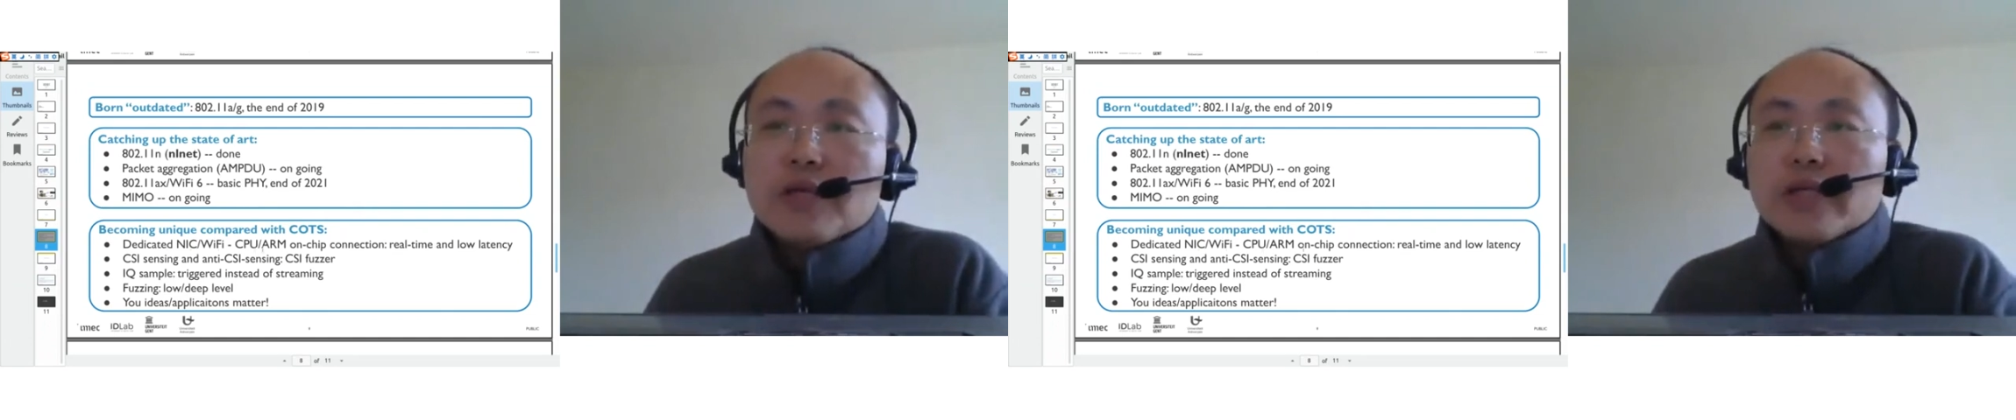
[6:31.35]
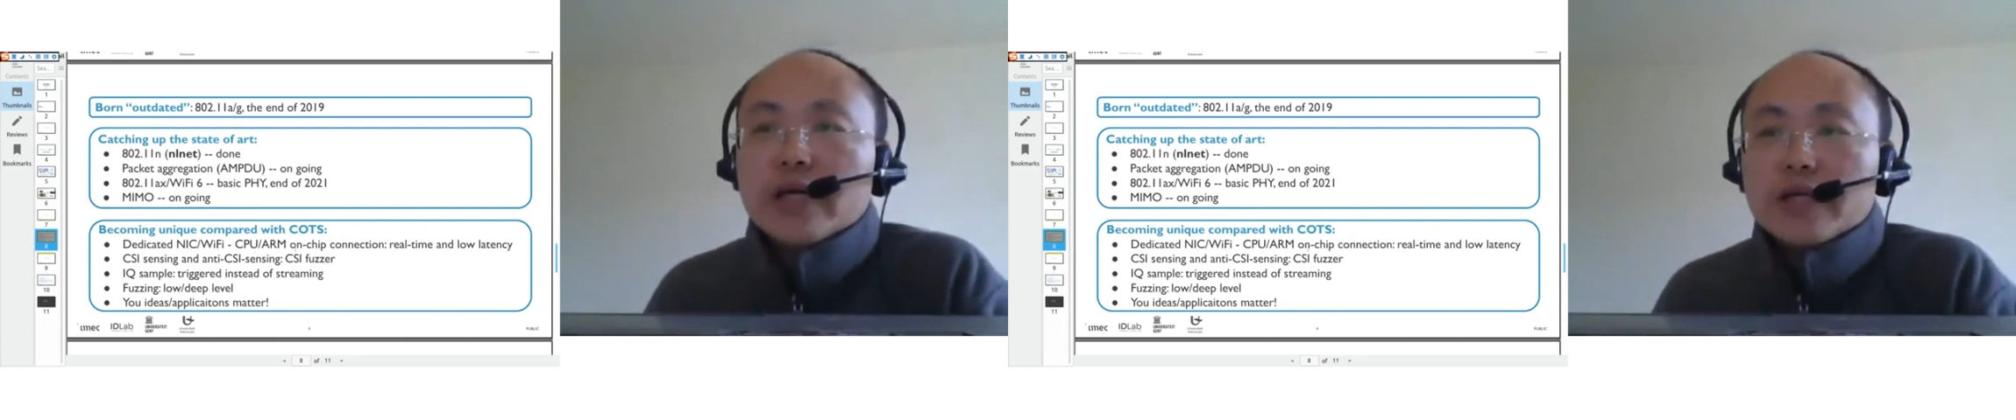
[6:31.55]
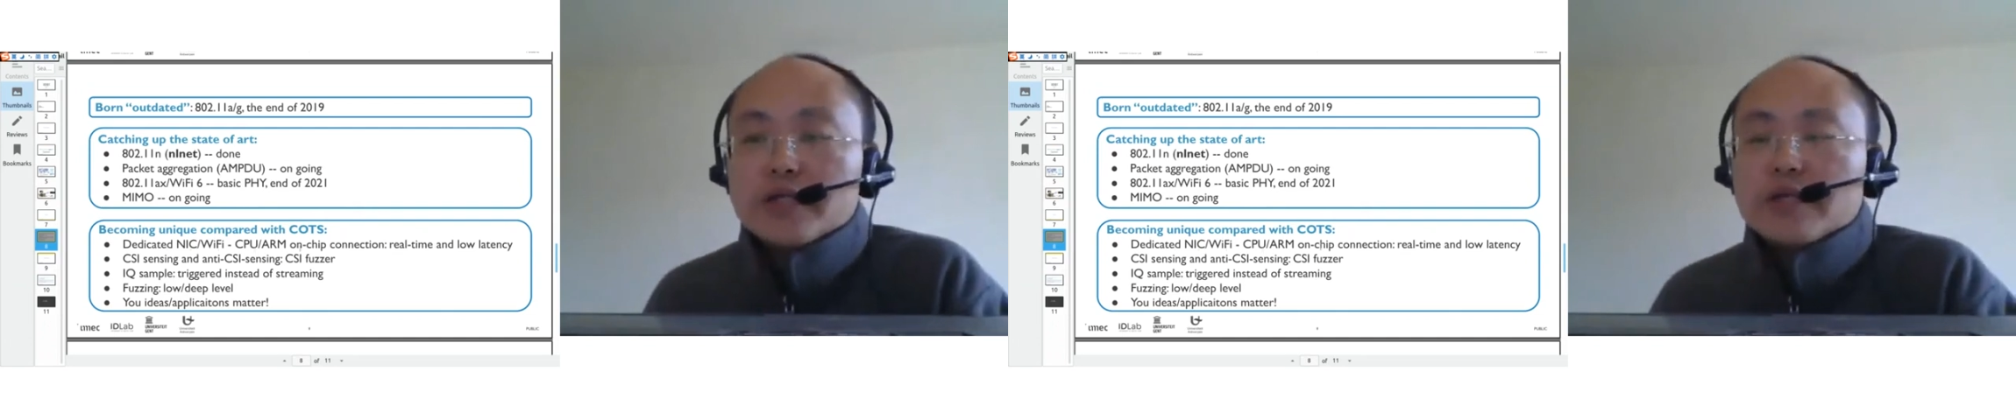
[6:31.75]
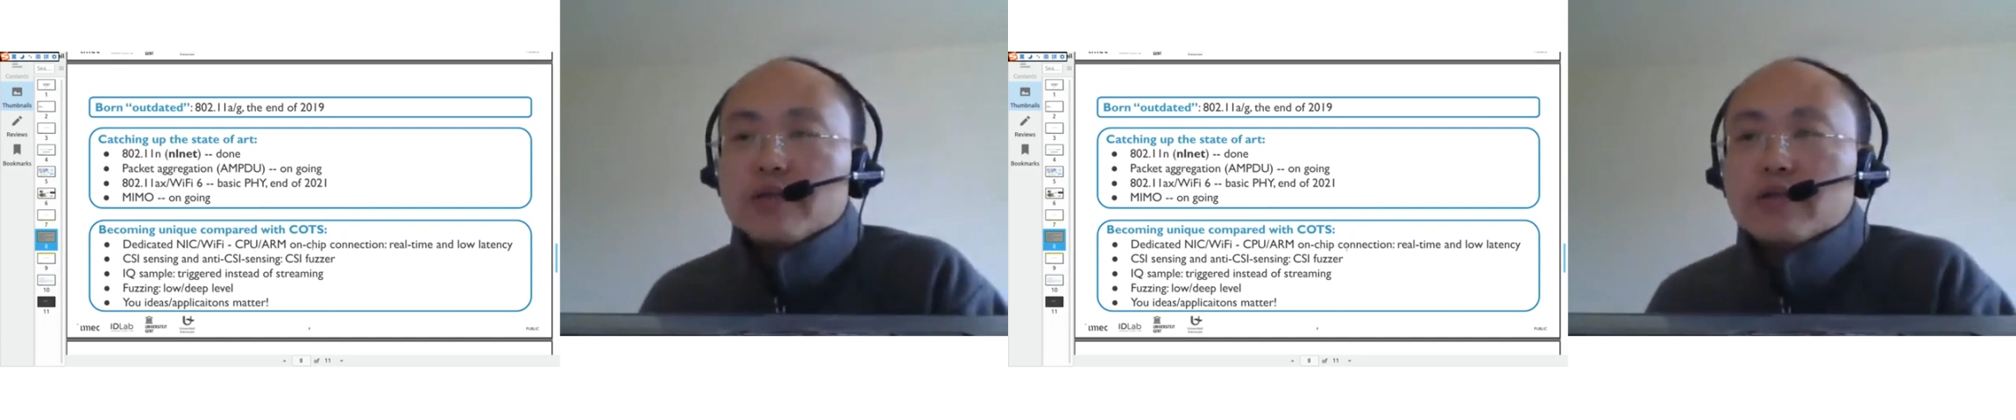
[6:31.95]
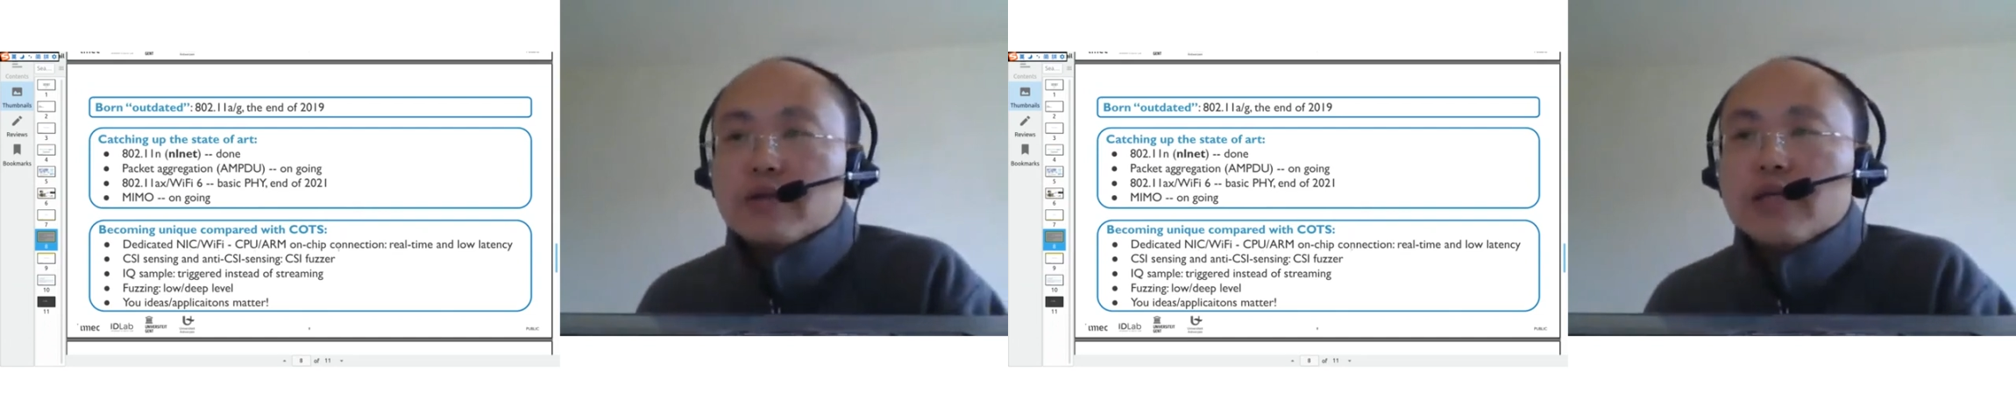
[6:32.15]

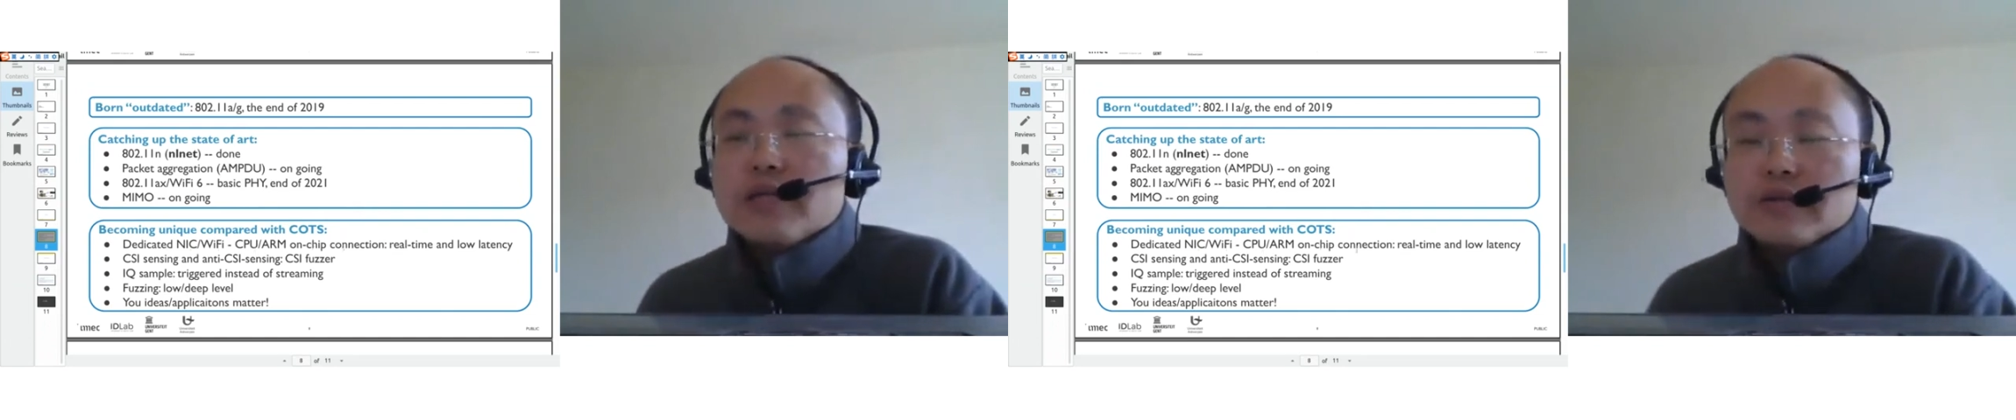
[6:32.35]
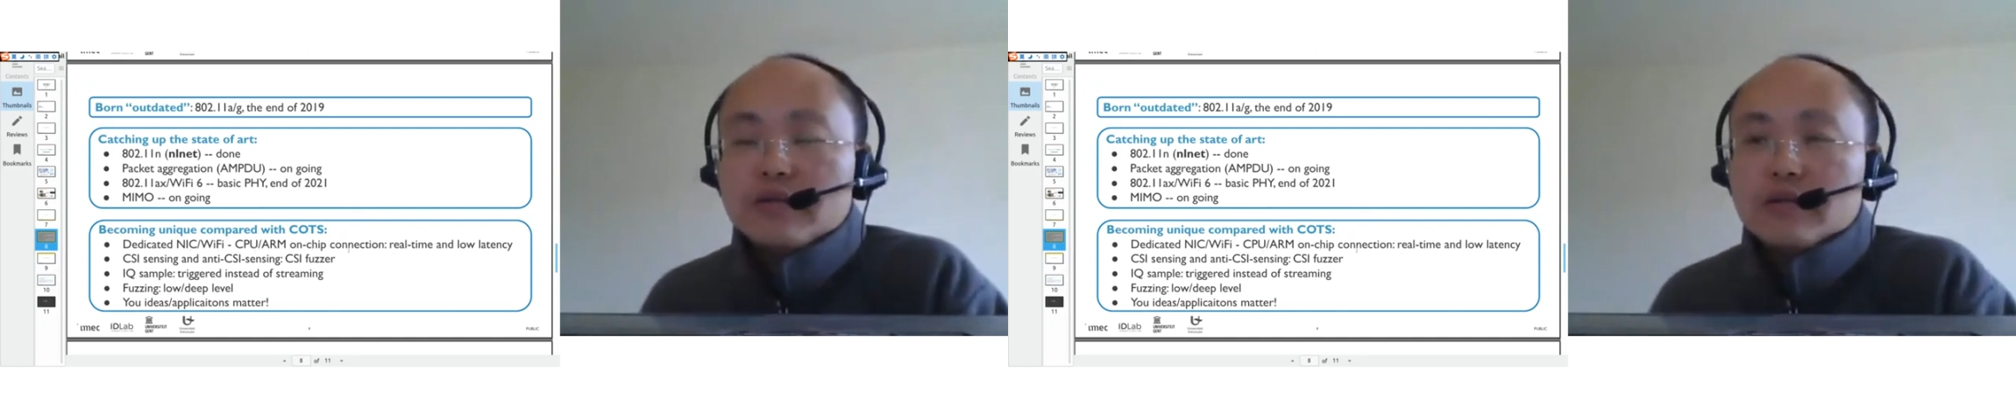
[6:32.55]
connection, right?